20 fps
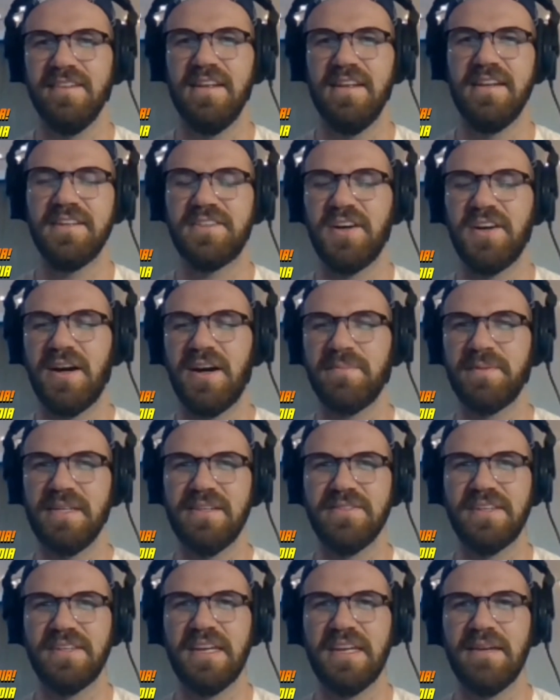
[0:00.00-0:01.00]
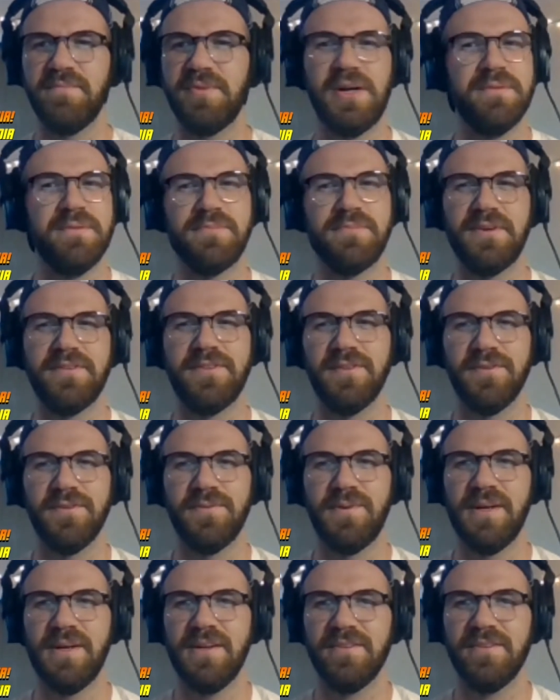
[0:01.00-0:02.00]
in a top-down game, not Breath of the
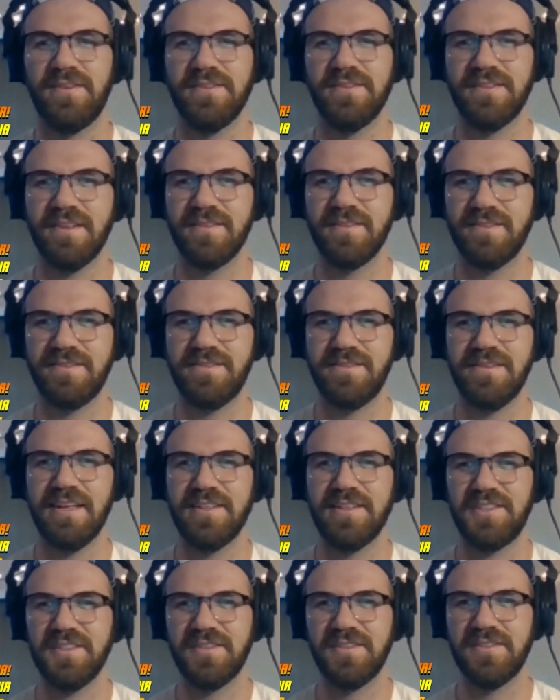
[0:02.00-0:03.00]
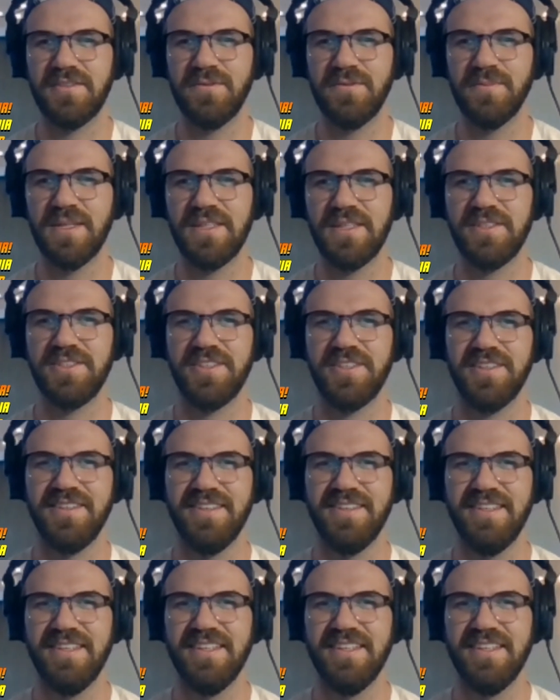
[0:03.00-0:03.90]
Wild, because that shit's too much.